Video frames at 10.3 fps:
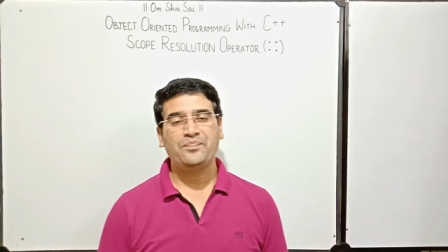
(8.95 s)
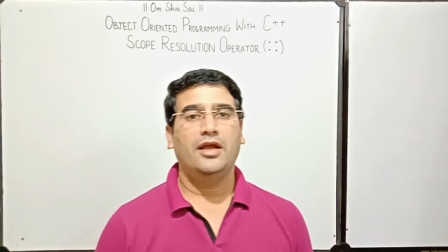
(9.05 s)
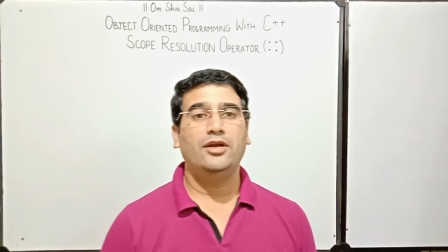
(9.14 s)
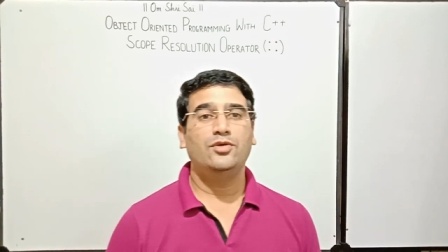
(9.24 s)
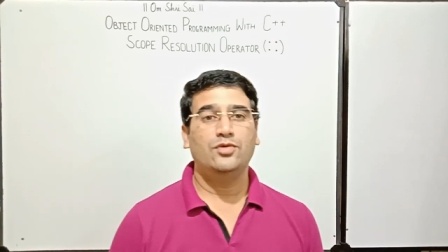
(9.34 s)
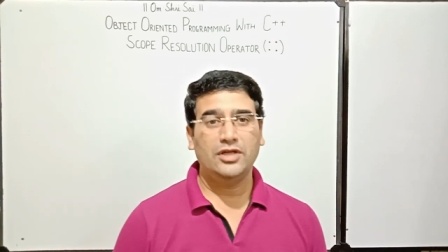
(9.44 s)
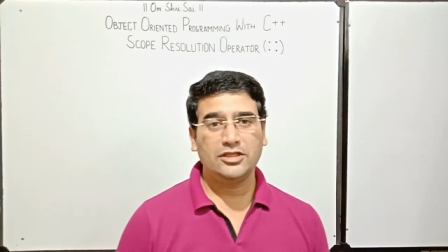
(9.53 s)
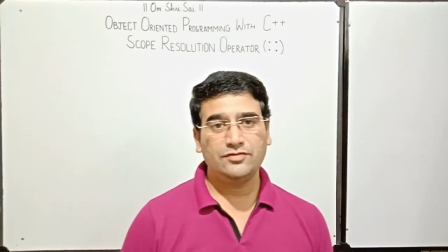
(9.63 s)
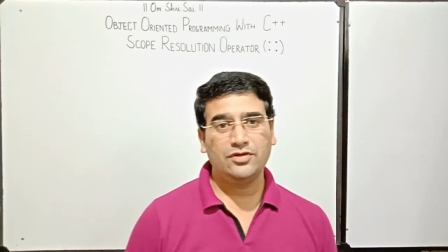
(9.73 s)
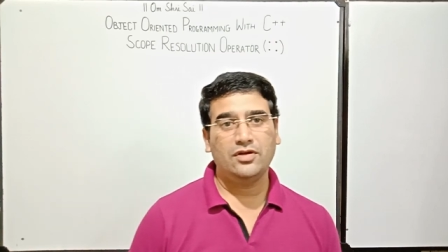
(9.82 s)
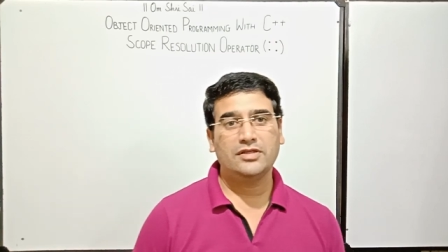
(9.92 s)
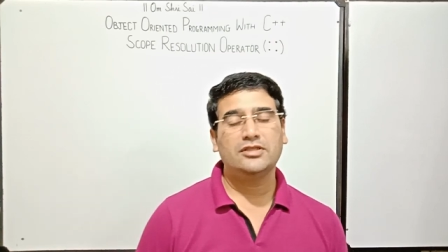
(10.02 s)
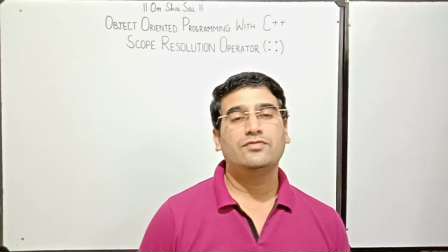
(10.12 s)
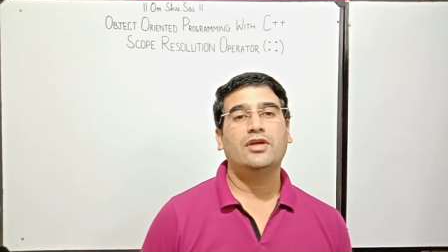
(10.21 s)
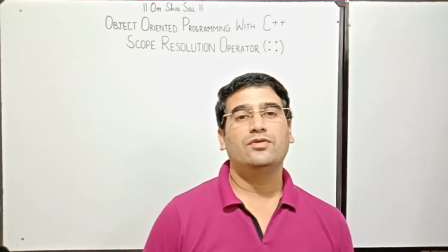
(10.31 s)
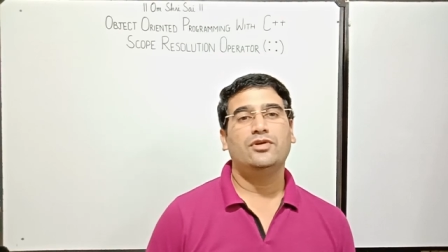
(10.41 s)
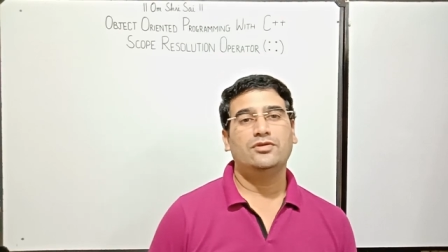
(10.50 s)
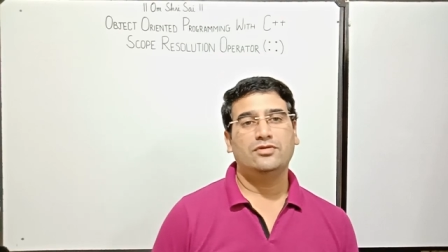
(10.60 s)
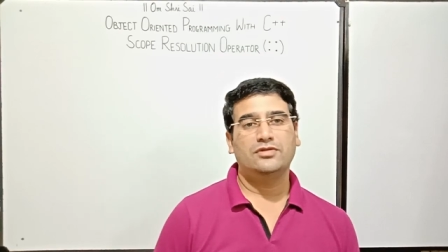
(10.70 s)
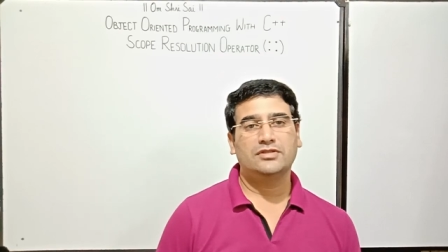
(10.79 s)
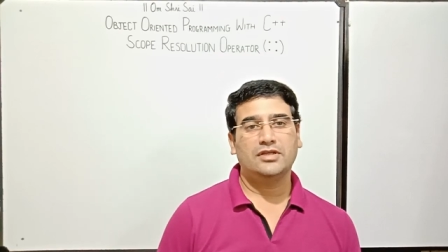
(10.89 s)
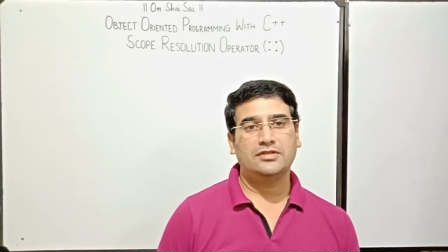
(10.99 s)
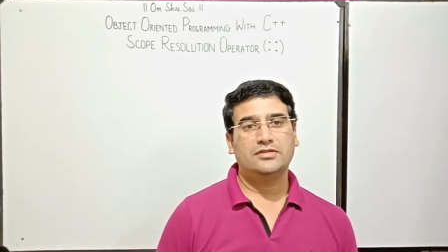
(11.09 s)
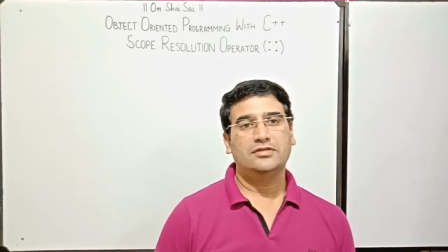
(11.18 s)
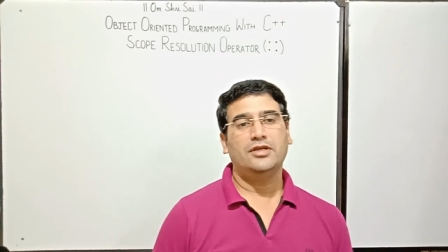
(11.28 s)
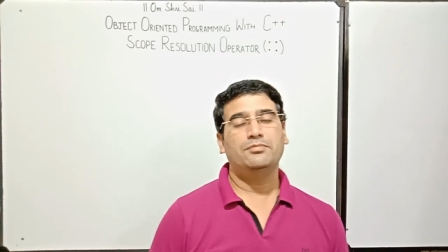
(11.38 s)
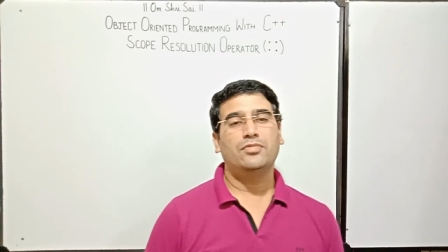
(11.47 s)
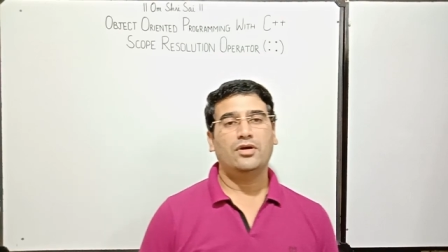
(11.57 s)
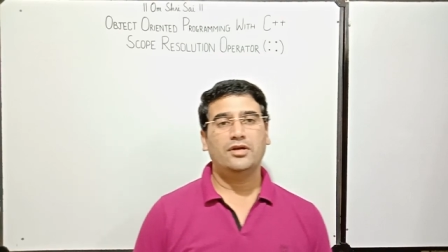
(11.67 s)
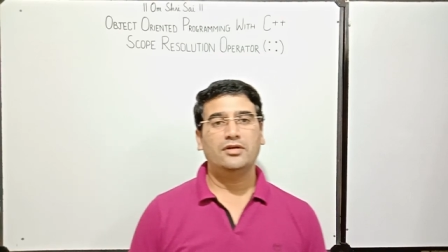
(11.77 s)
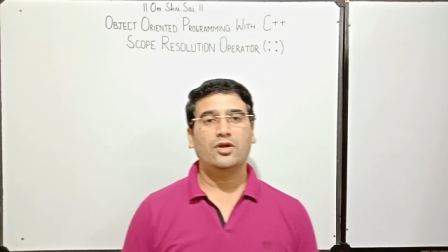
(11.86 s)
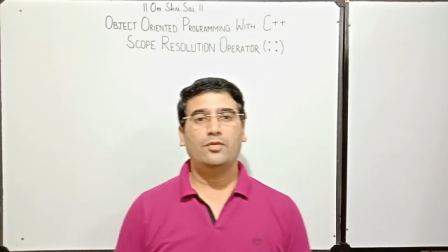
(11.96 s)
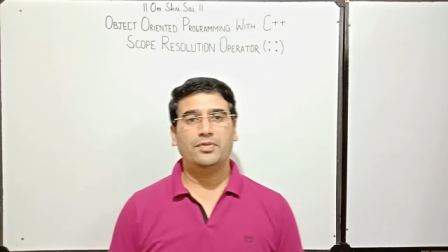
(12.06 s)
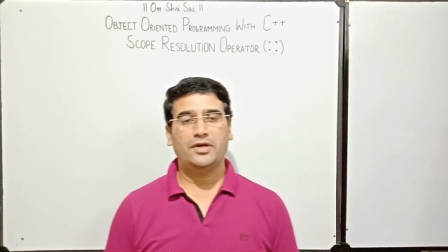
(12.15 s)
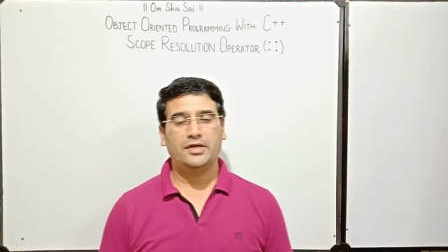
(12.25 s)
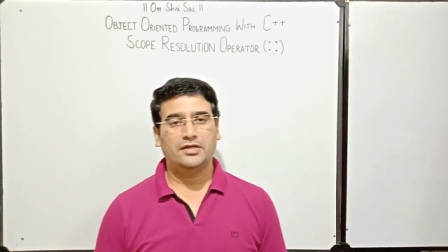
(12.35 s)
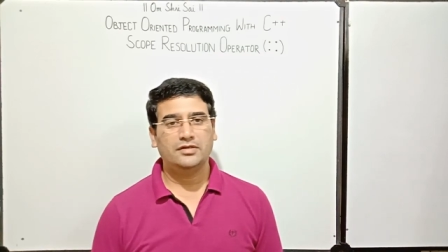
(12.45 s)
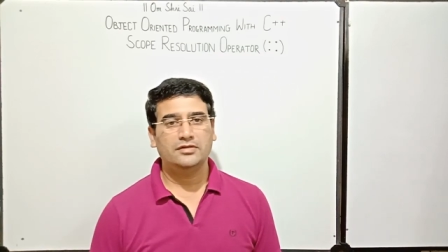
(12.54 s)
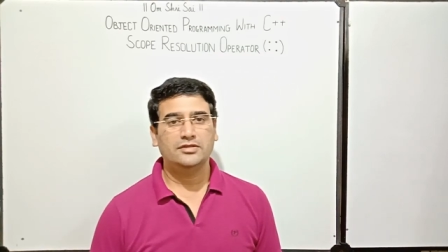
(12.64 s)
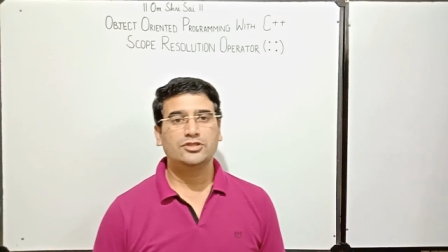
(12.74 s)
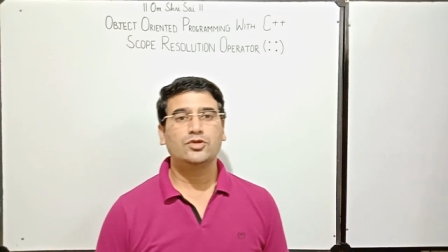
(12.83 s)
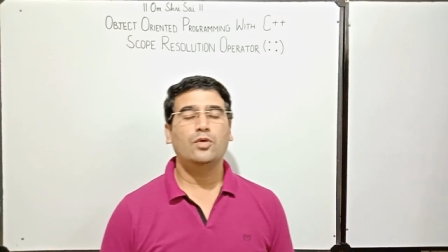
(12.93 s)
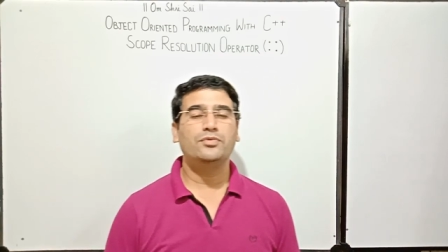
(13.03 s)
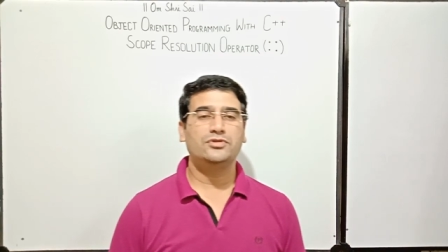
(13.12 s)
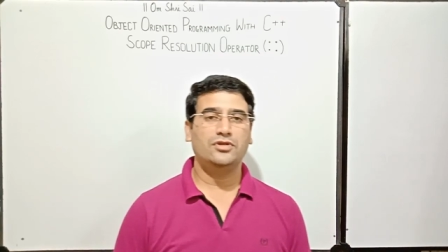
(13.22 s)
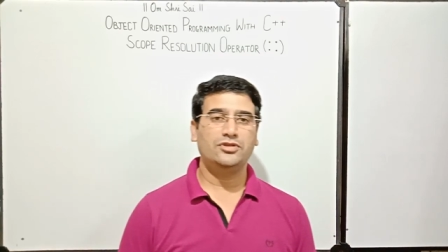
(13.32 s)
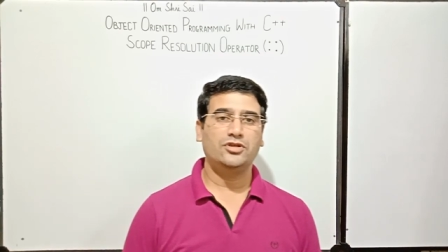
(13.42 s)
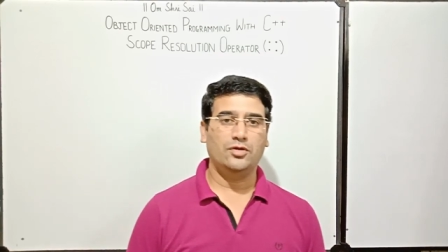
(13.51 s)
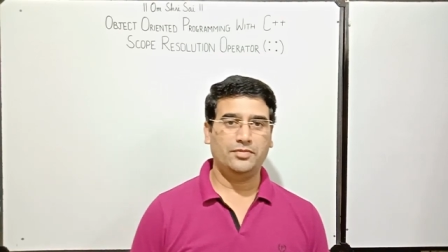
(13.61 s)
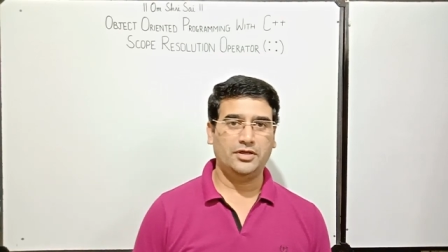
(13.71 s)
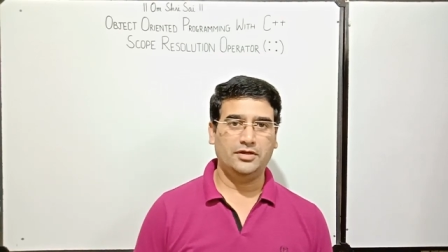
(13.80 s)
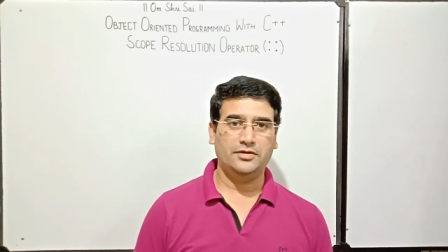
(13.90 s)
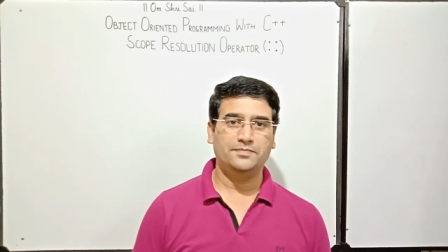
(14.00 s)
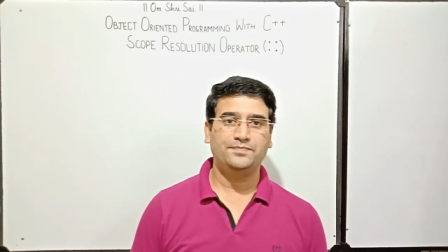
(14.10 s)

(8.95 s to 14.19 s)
In today's video lecture, we are going to discuss the important operator, scope resolution operator.